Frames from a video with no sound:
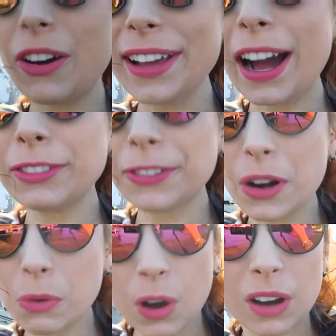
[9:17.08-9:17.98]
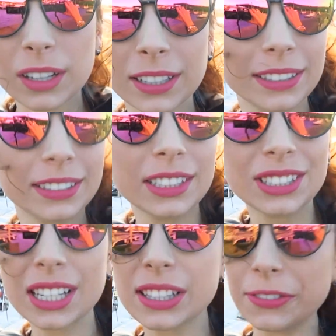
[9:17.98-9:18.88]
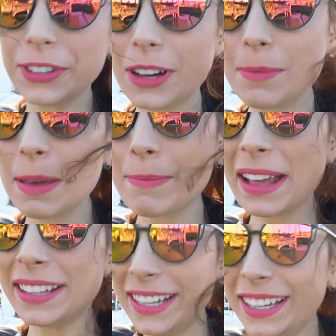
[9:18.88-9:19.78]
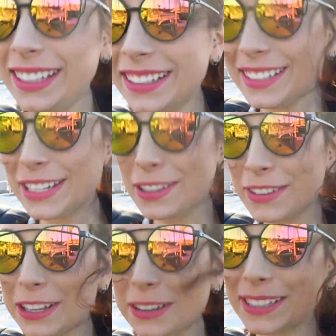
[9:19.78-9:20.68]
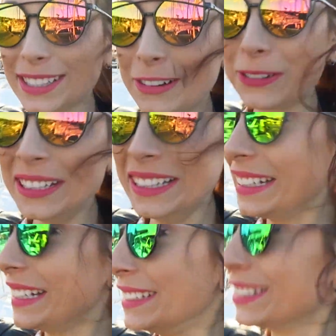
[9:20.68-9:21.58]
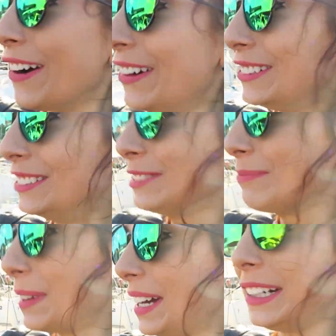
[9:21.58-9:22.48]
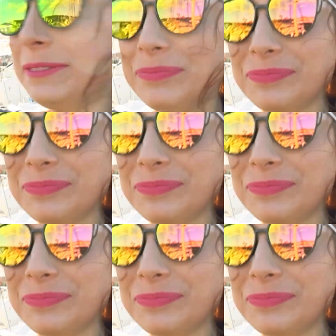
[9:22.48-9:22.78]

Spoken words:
going out for a walk just to feel a bit better, even though it's so windy and cold, but